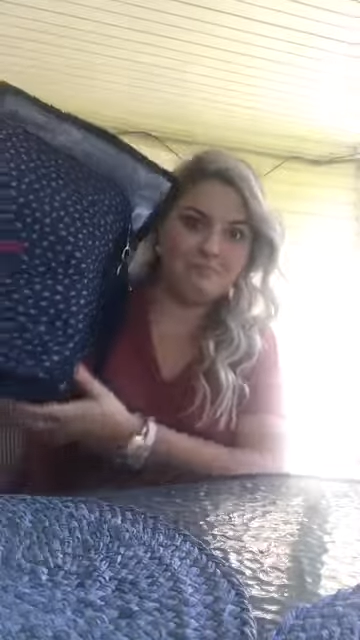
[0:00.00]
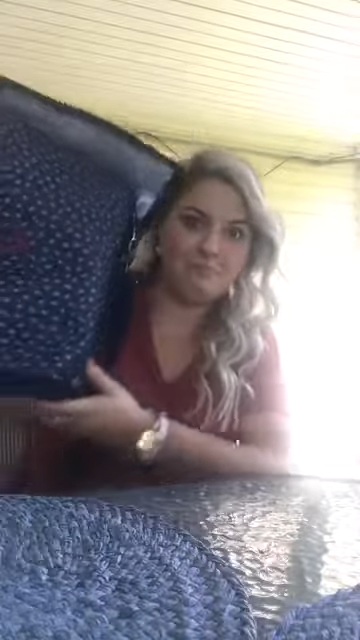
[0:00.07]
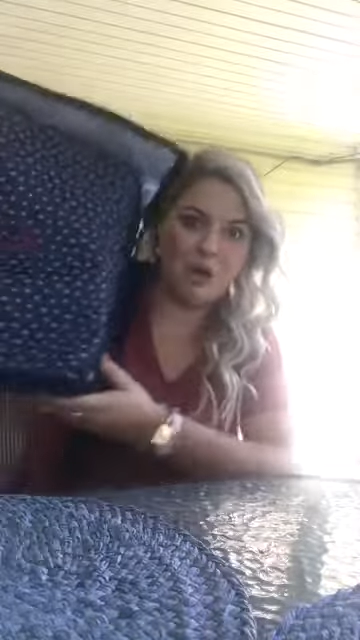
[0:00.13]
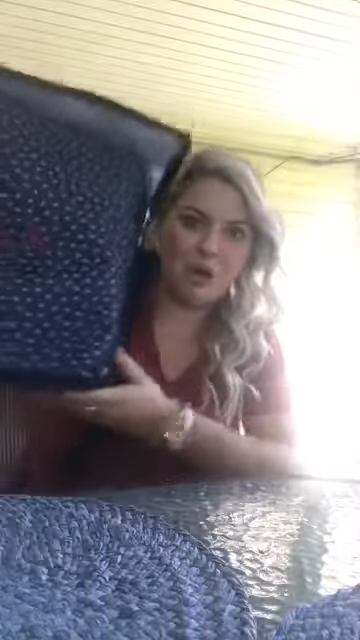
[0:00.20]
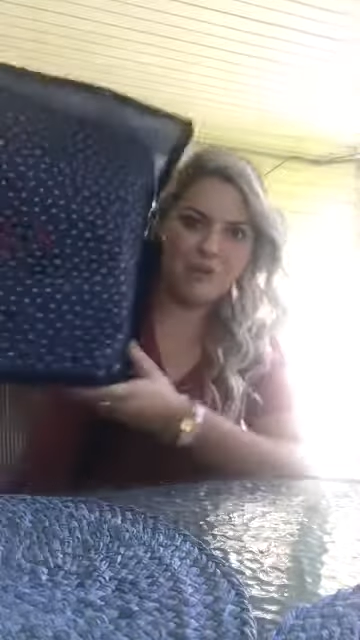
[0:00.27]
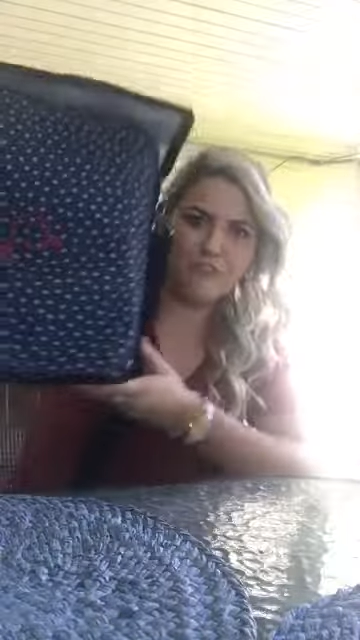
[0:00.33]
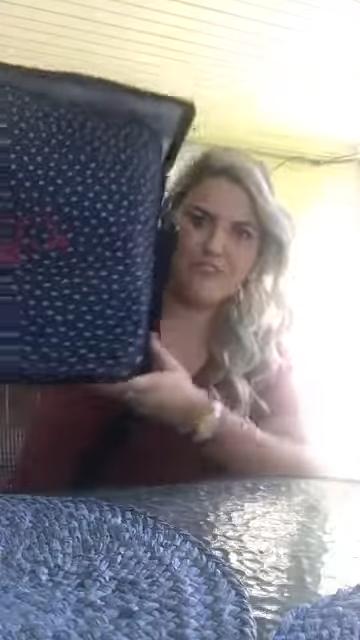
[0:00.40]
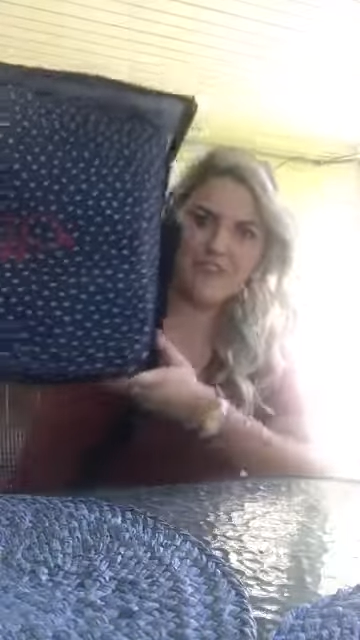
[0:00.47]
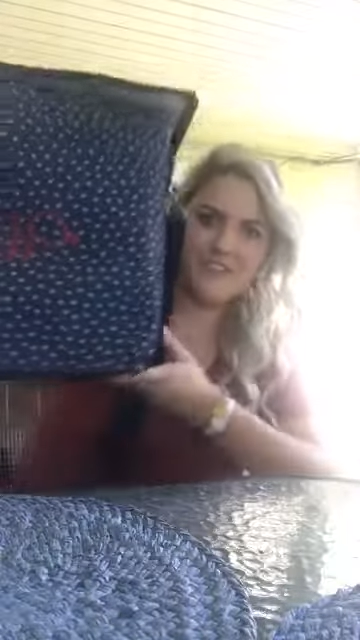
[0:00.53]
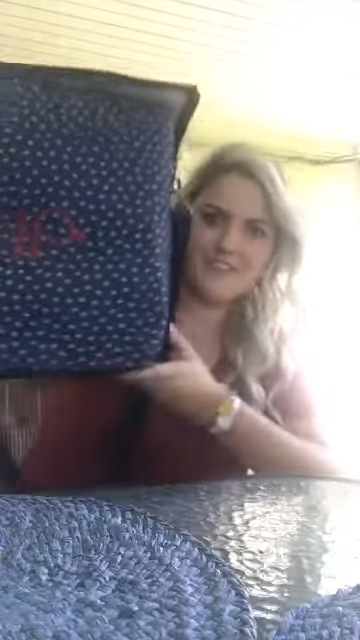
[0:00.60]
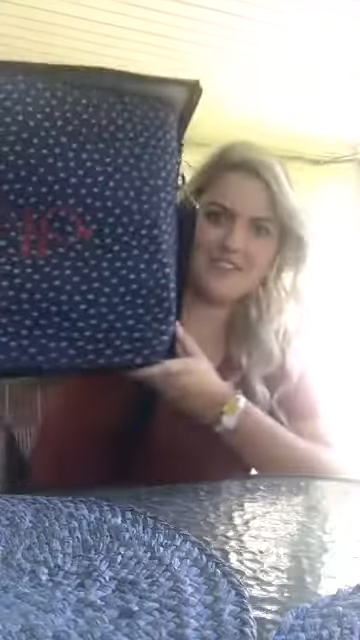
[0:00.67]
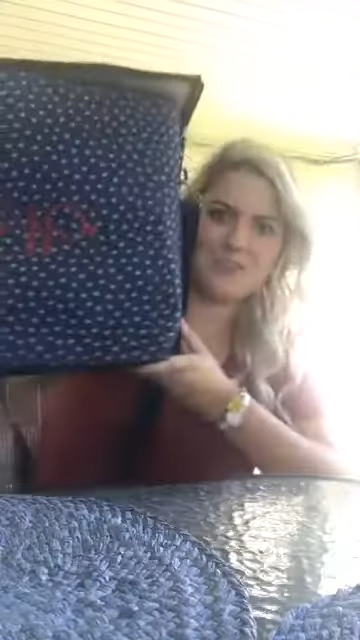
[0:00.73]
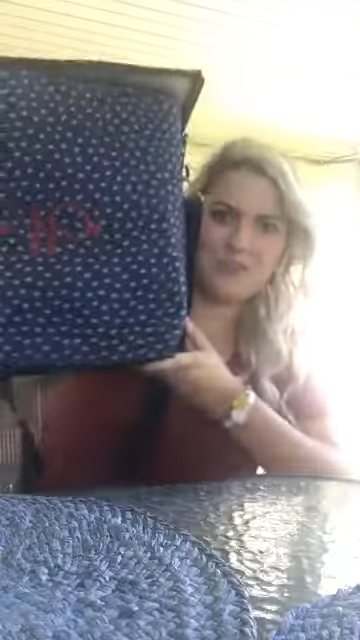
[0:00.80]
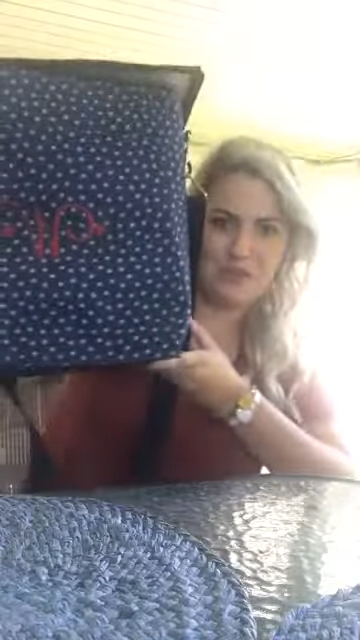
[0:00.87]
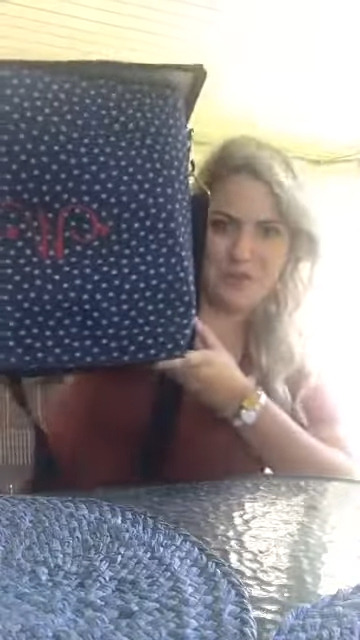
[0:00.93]
perfect
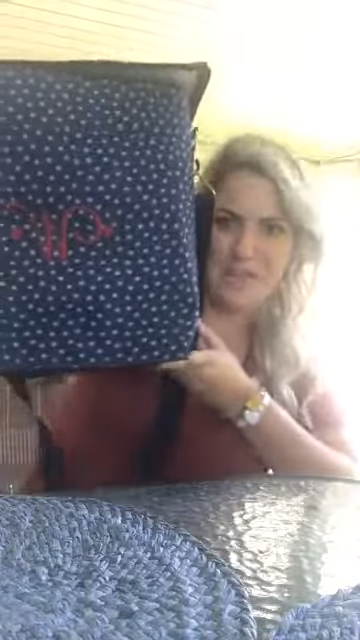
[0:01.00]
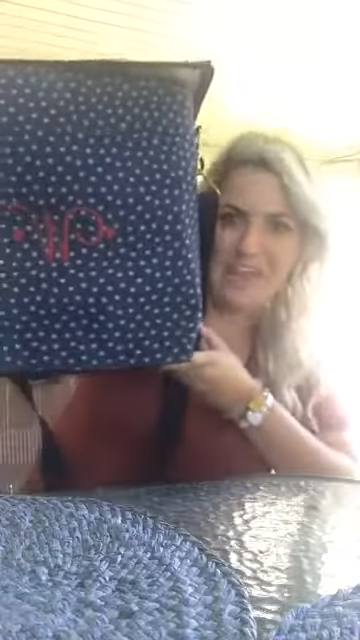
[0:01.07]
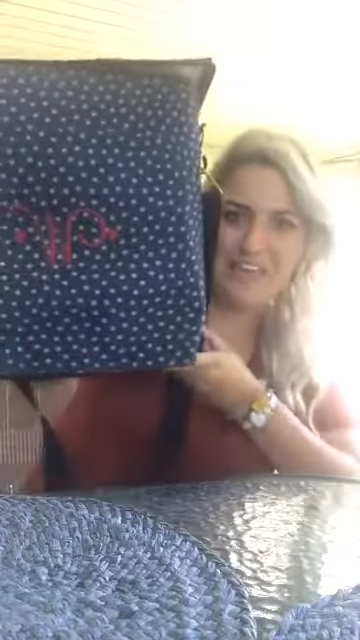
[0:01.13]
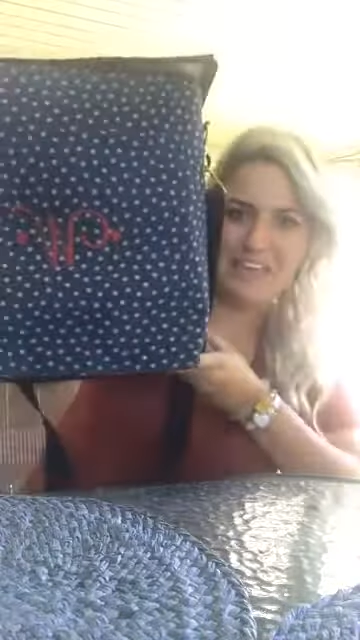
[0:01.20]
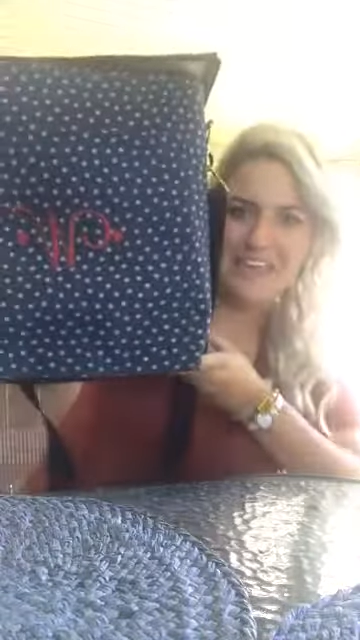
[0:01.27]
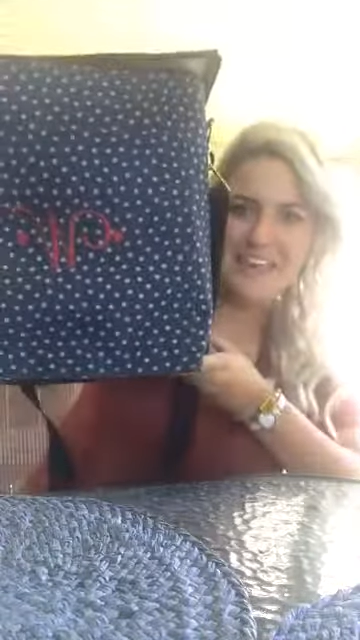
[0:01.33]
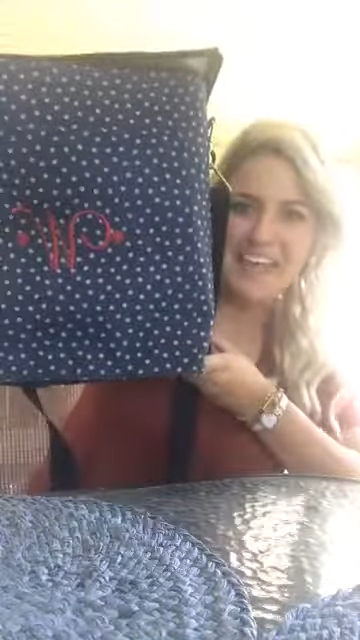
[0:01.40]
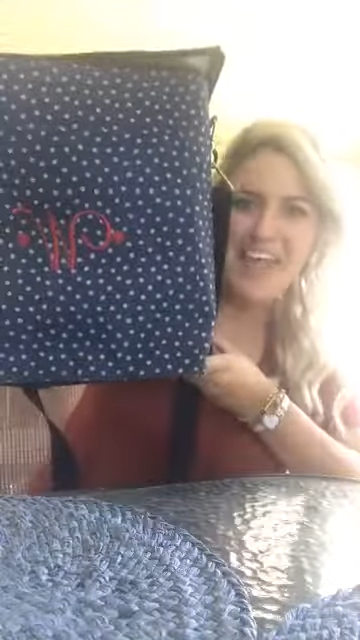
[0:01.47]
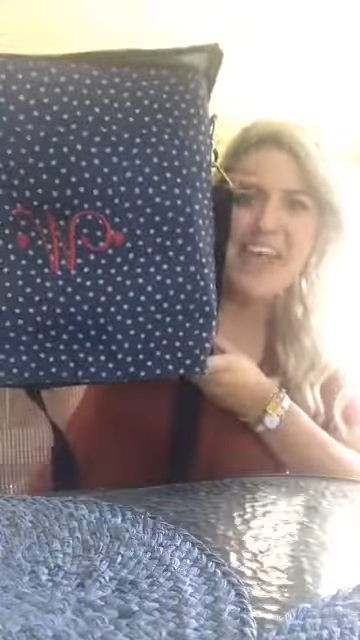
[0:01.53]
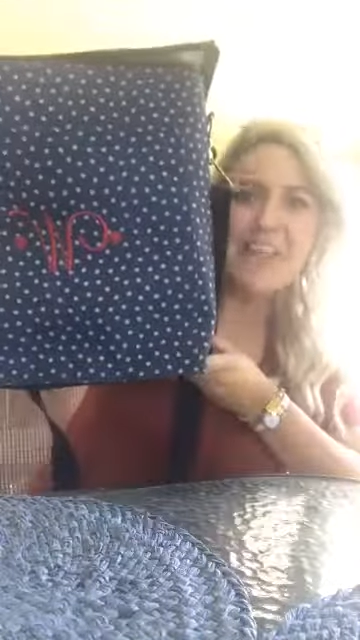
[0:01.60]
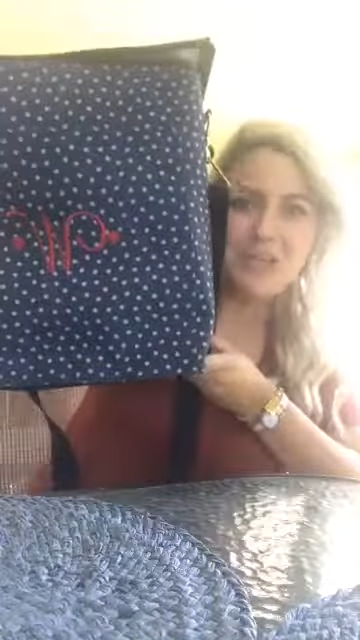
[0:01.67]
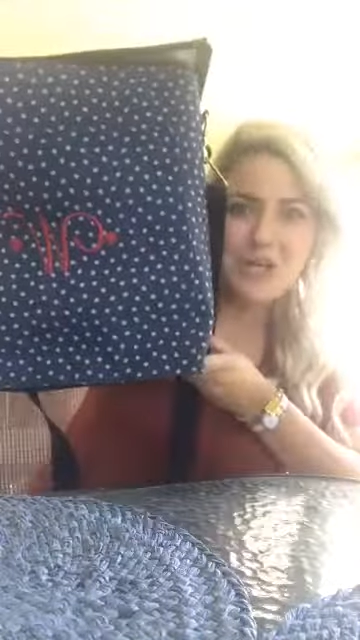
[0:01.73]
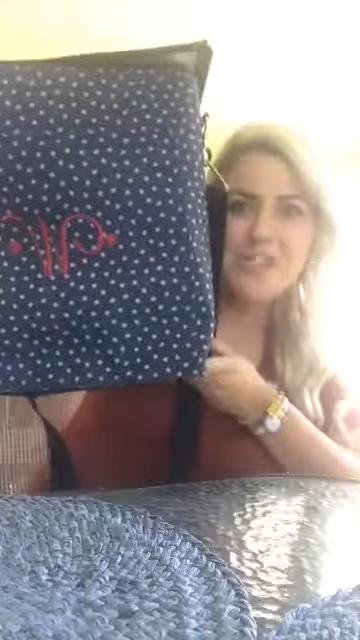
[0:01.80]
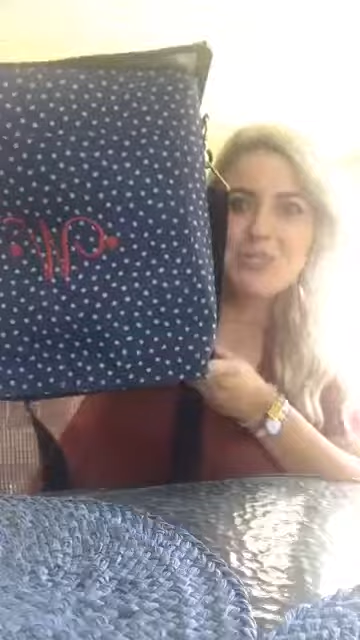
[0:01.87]
looking. It looks